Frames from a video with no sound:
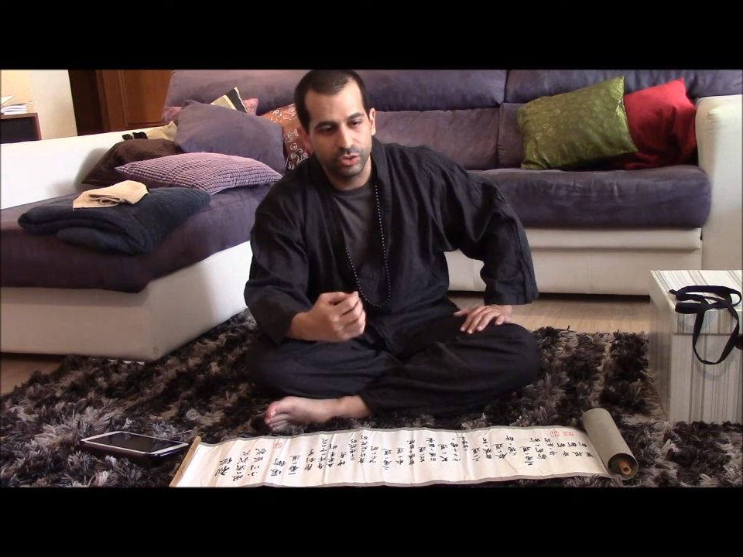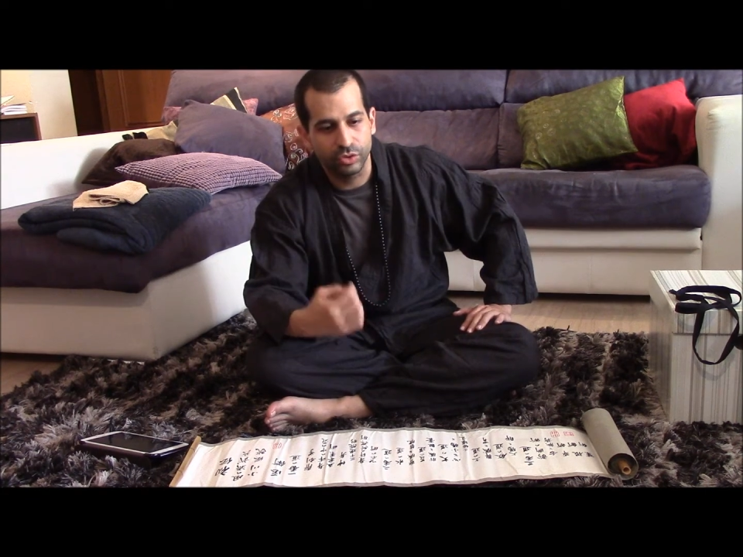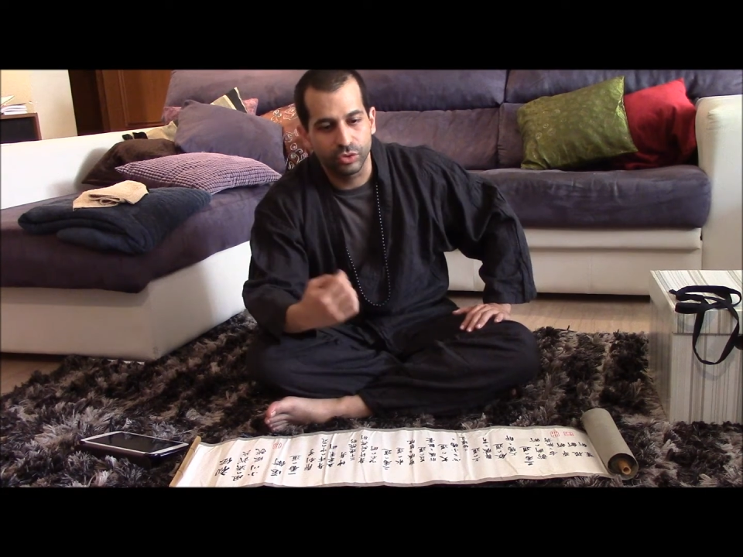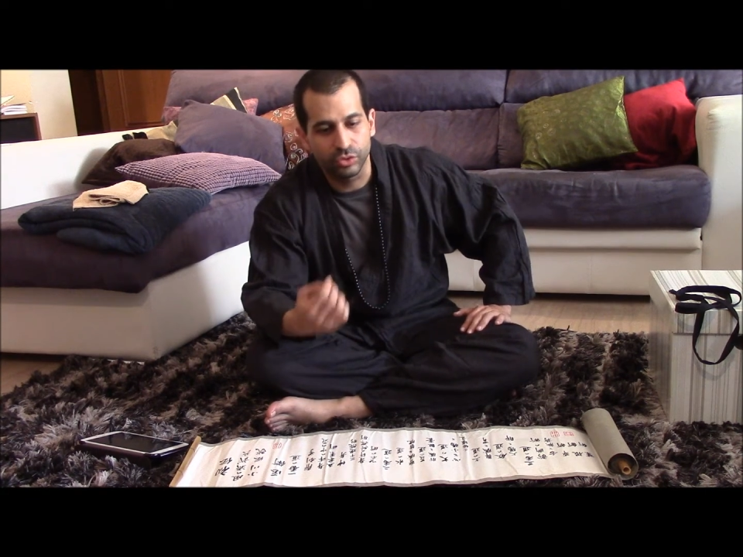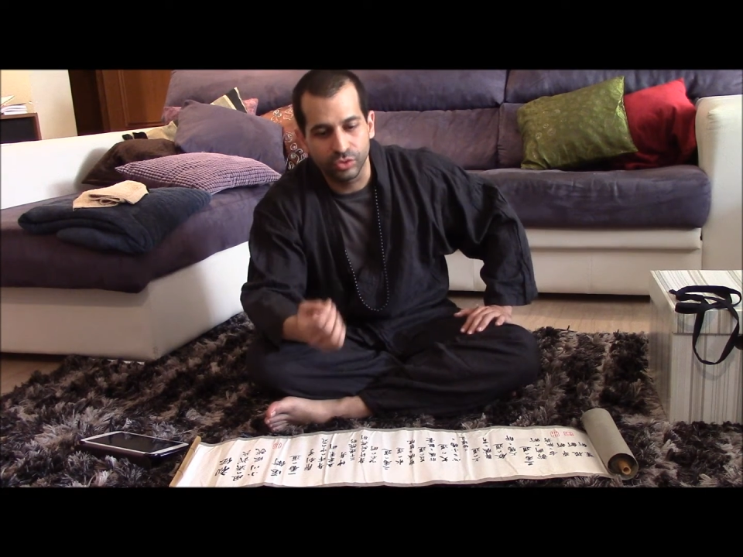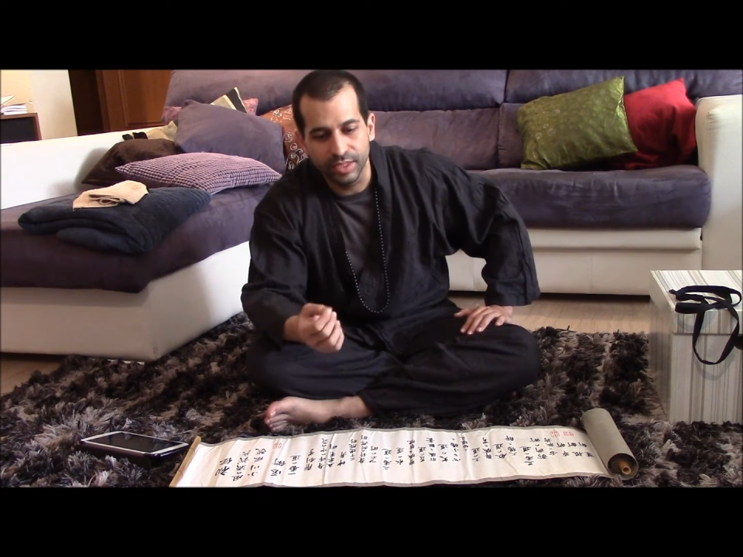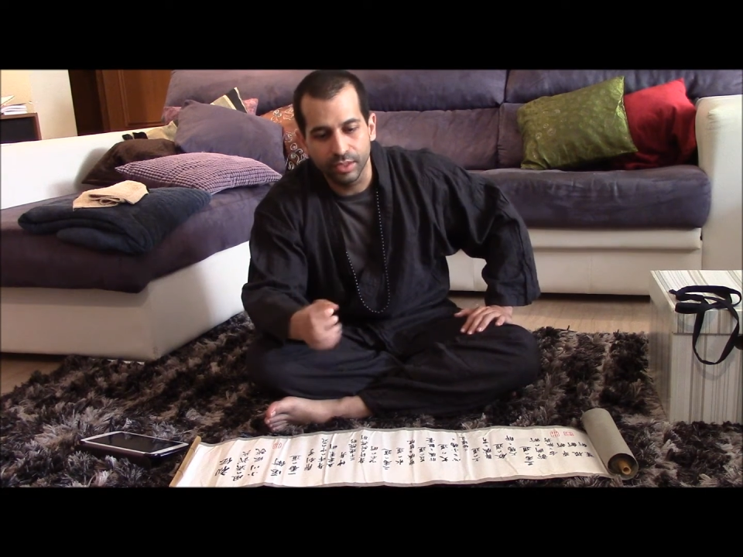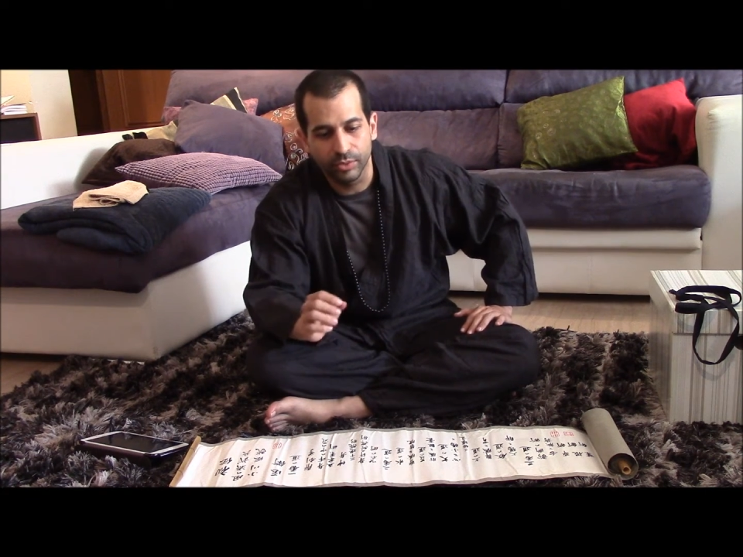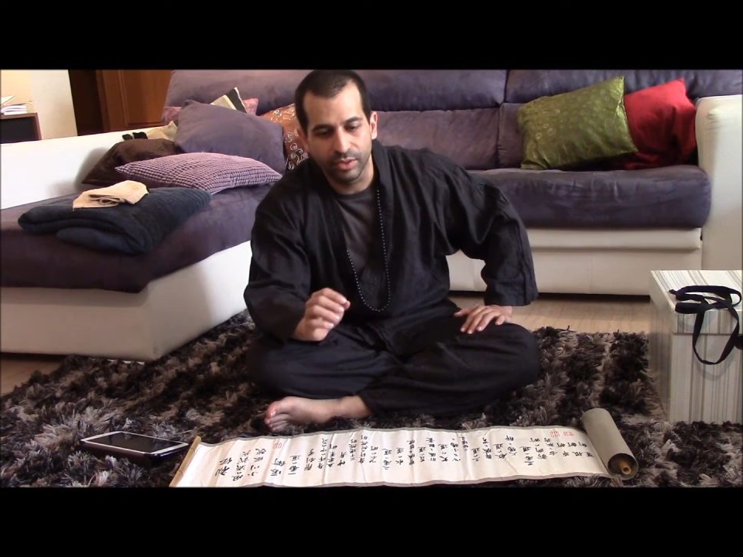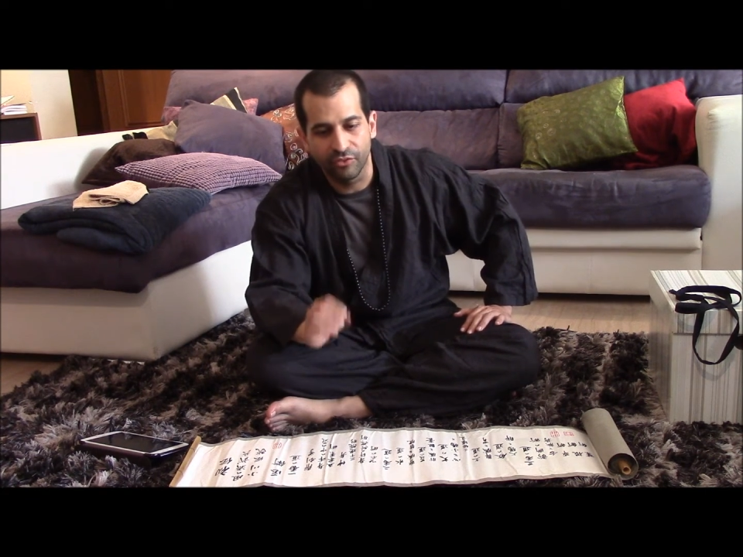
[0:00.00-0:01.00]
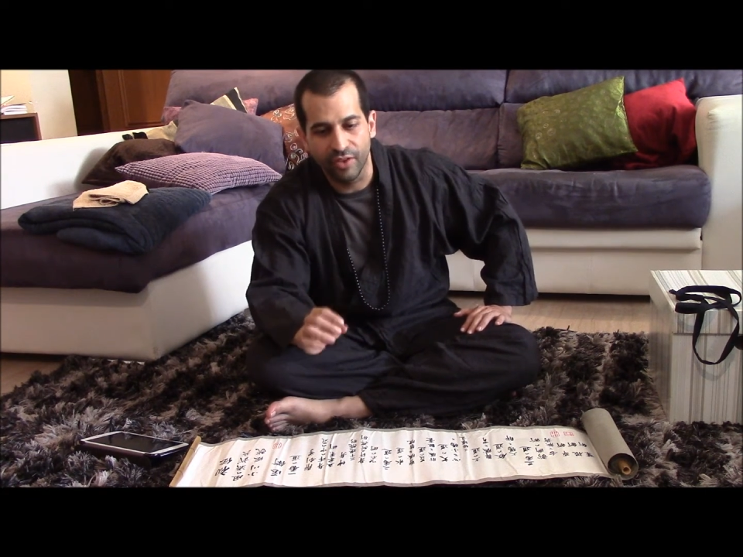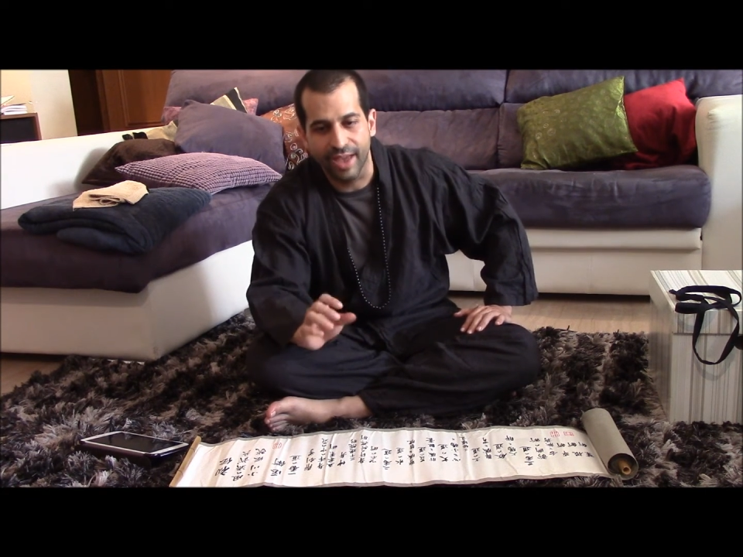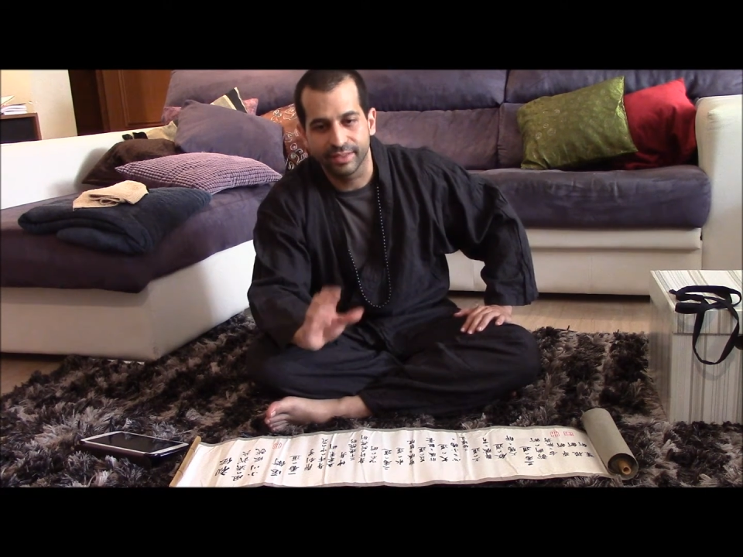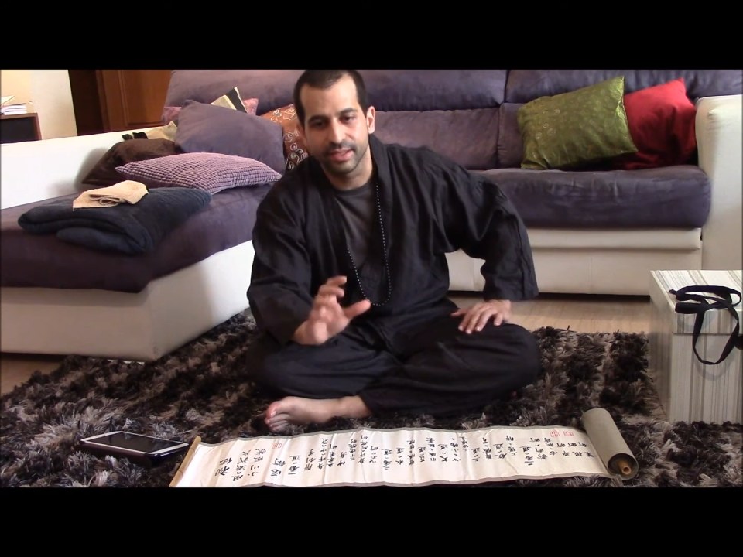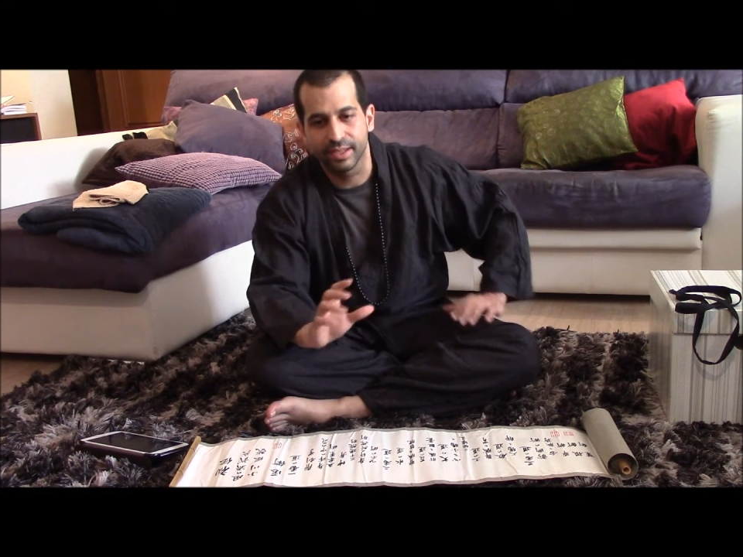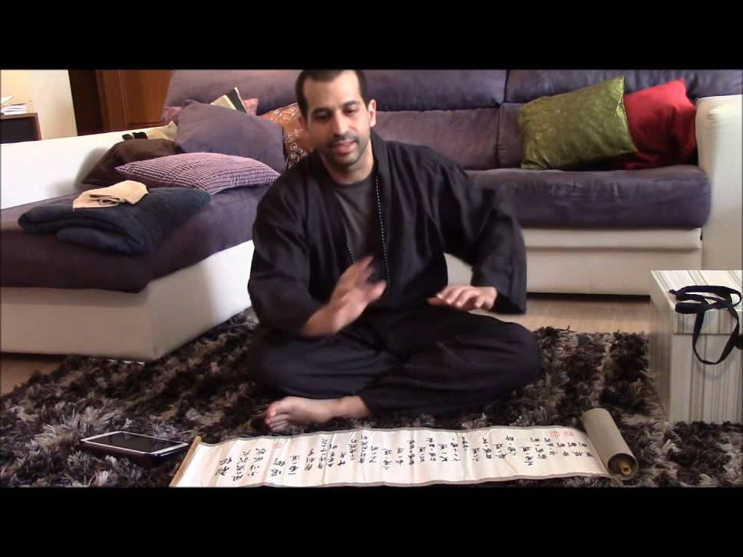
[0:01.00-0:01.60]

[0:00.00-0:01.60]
to deal with the fact